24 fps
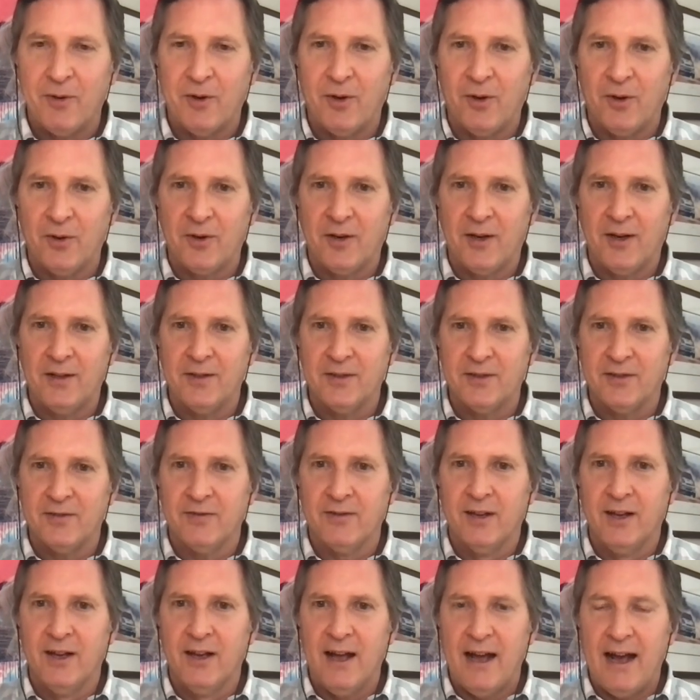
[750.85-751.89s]
and all kinds of
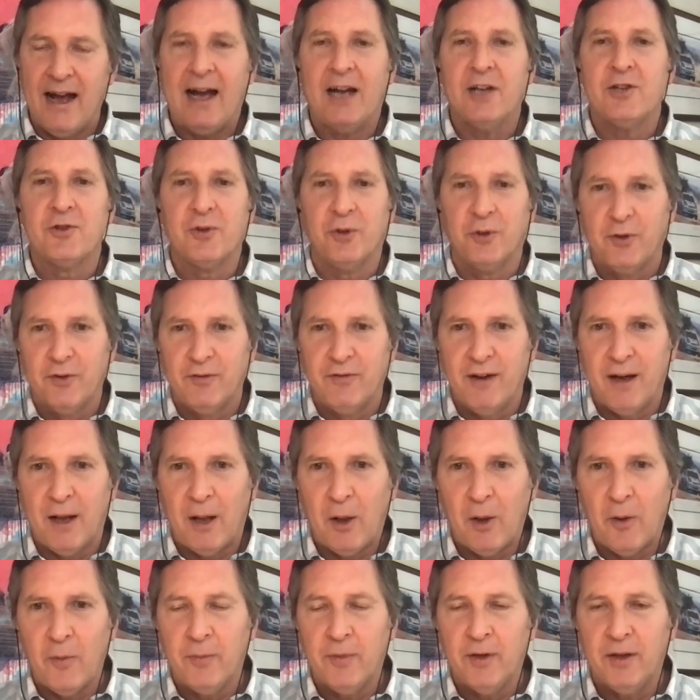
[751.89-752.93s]
agile
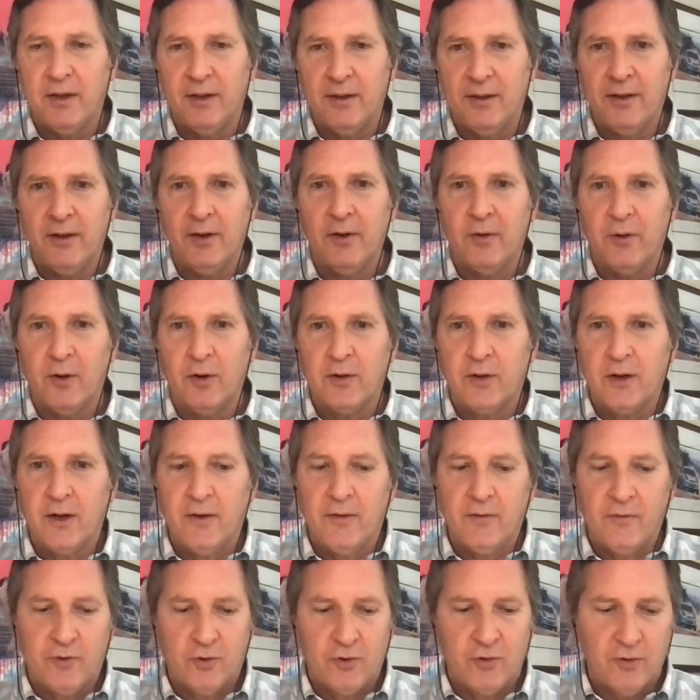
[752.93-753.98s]
development, you know, all
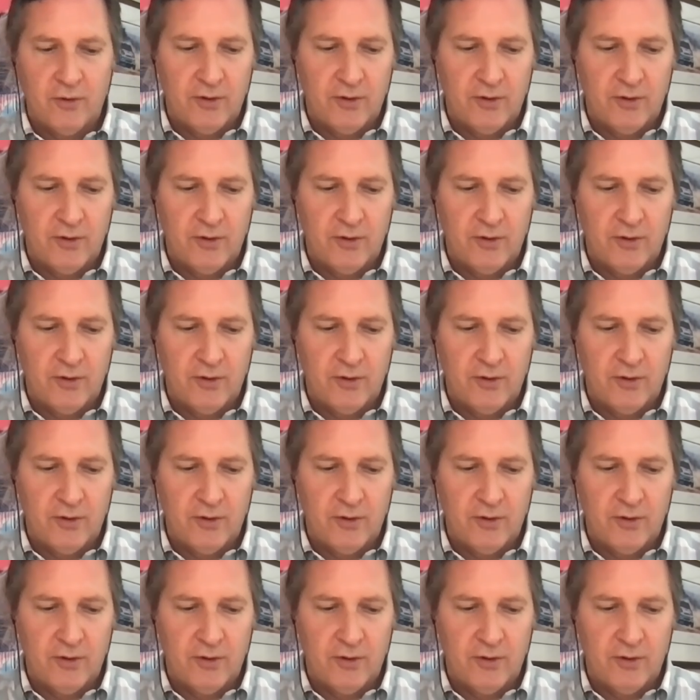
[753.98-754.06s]
kind of